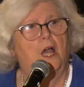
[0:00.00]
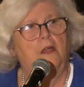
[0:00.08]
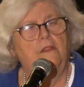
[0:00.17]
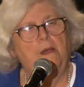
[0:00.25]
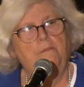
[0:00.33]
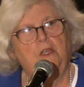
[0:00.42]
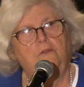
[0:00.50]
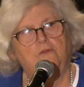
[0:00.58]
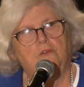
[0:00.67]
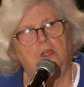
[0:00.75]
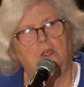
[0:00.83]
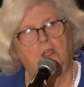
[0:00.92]
And that
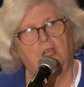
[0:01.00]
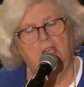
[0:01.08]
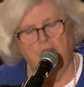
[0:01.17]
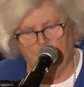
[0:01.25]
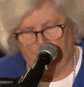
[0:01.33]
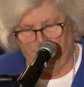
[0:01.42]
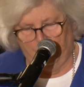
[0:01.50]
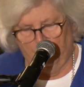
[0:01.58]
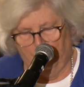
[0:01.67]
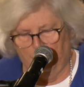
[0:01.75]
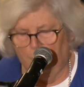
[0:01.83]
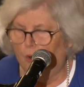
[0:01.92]
means engaging
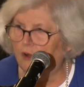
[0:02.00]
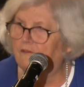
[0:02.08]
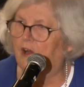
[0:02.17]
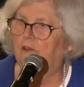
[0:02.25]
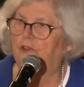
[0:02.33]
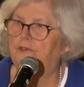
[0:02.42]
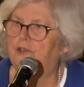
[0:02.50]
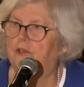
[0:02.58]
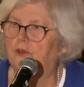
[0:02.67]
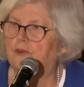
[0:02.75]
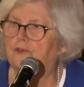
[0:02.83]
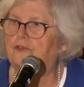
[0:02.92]
more
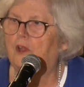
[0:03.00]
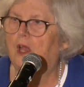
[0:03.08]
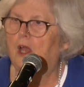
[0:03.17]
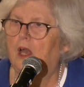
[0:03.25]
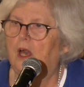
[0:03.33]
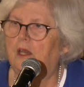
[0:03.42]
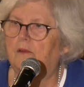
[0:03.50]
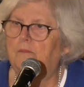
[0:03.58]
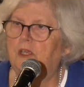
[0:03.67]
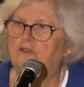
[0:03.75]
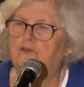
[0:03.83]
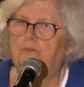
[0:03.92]
volunteers, and it
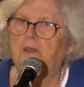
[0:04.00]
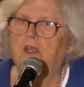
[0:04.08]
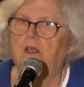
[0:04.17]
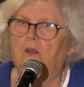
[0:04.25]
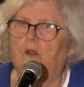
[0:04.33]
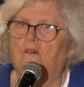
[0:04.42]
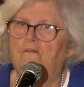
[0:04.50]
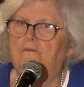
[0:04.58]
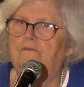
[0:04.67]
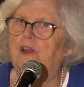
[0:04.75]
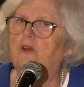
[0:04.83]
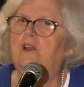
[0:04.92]
means being
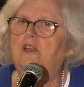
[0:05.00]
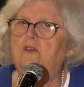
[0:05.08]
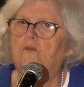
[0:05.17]
very